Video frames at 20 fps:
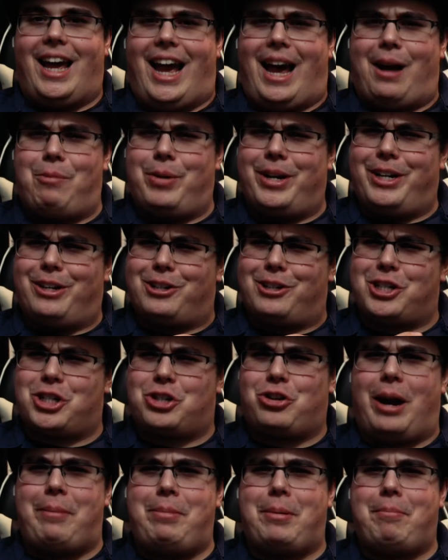And when you're
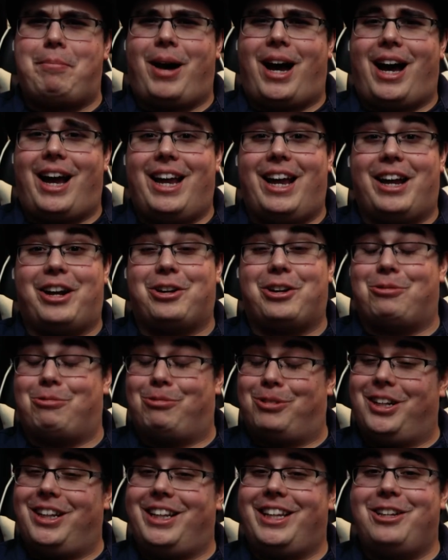scraping by and could
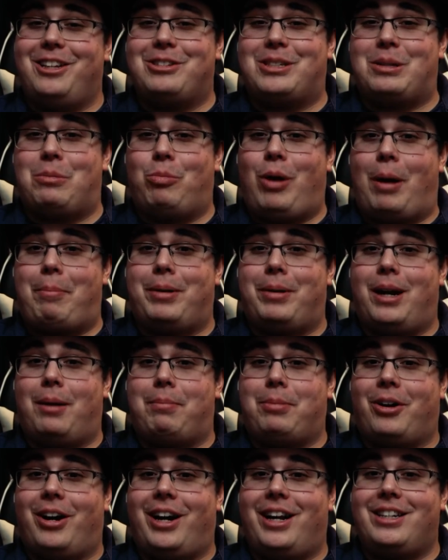really use some weapon
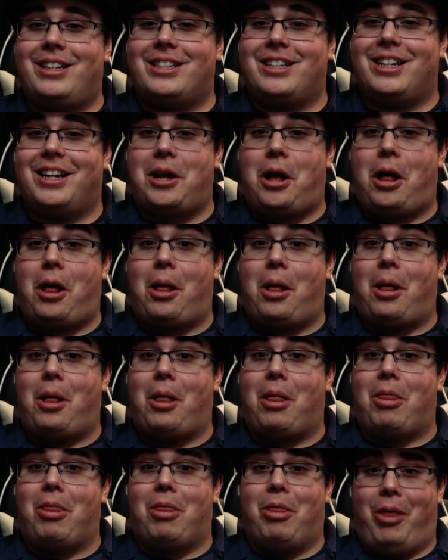upgrades,
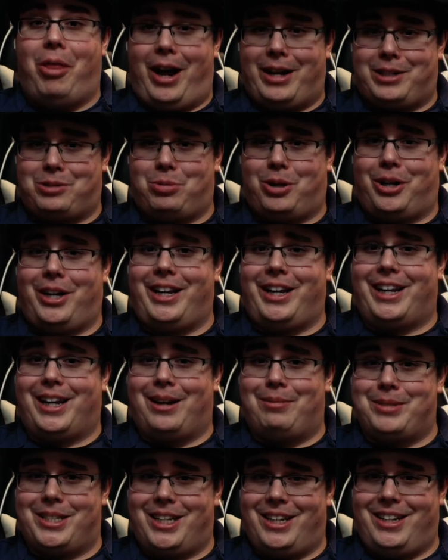that's where he
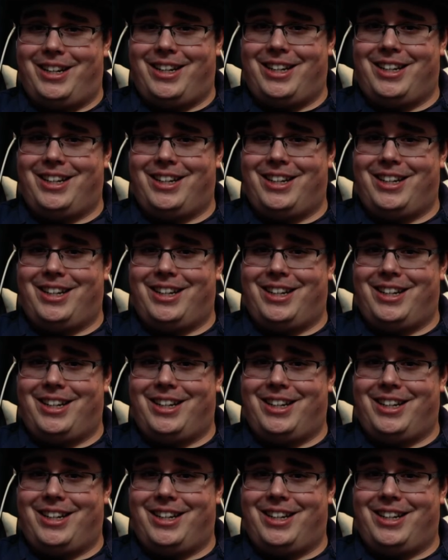comes in.